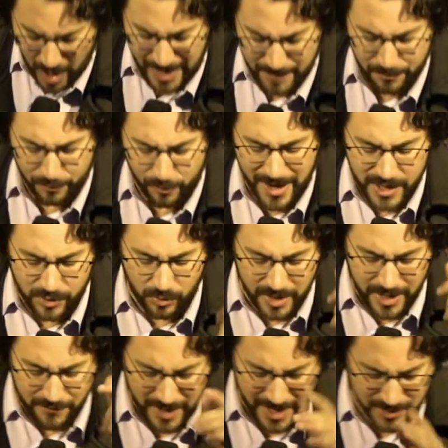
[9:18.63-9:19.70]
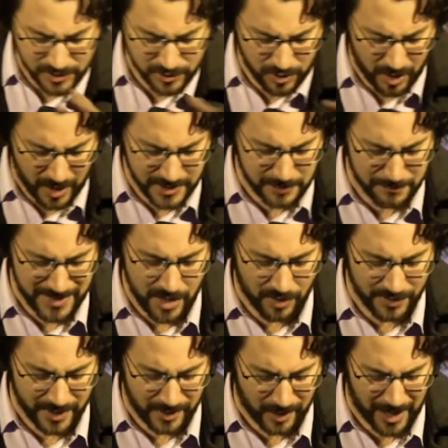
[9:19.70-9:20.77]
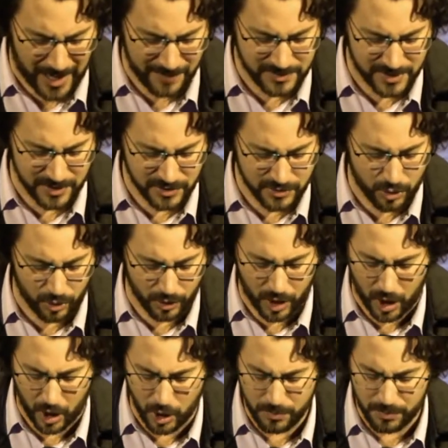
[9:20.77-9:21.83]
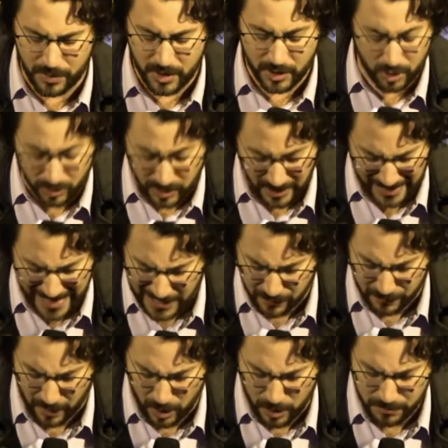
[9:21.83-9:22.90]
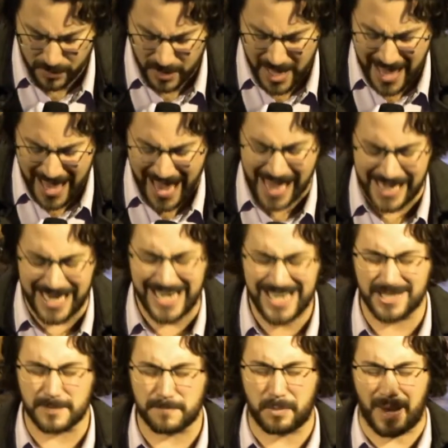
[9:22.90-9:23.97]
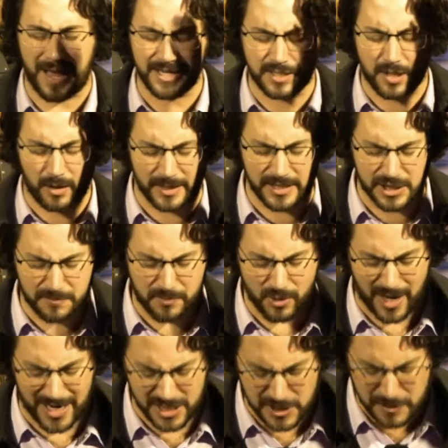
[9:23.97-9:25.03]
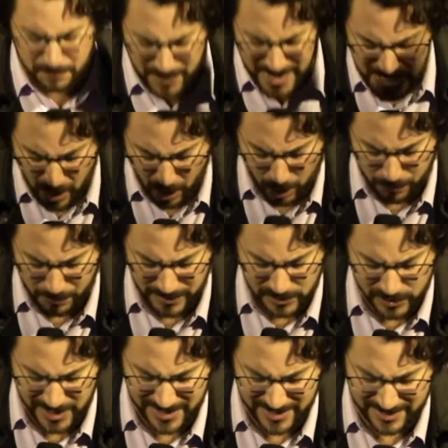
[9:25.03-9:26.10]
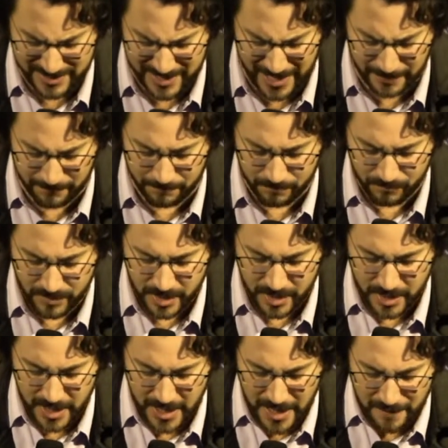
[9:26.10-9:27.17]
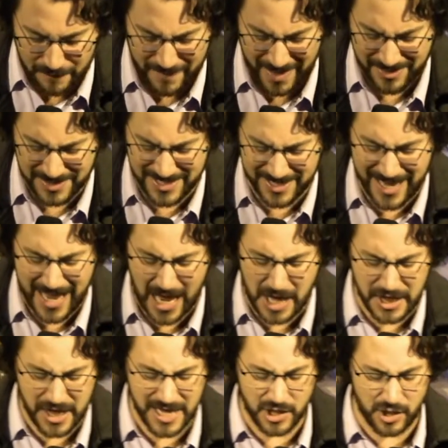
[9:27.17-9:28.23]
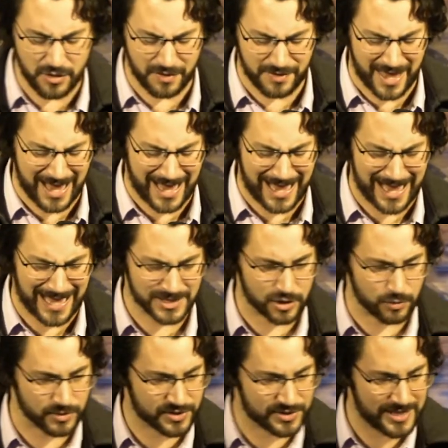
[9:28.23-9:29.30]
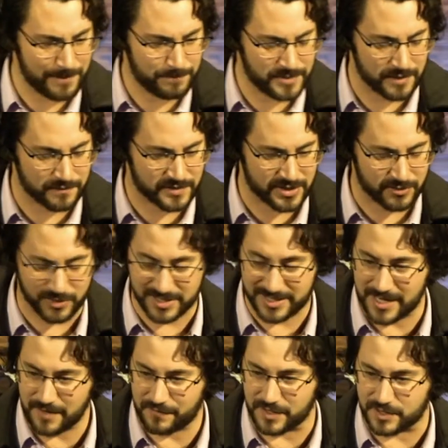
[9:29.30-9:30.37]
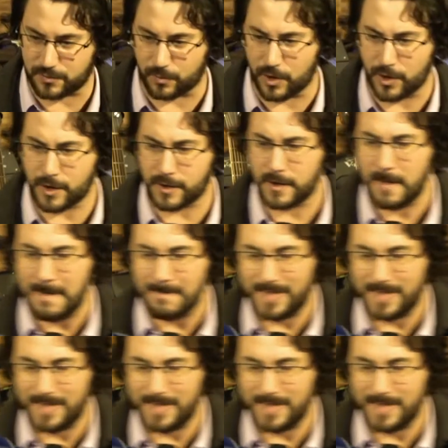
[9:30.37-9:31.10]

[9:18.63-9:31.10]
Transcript: I break whatever has tried to be on their lives that has caught hope, caught a lack of hope. And in its place, Holy Spirit, I speak hope in Jesus' name. Father, today I thank you that their hearts are receptive to receive this word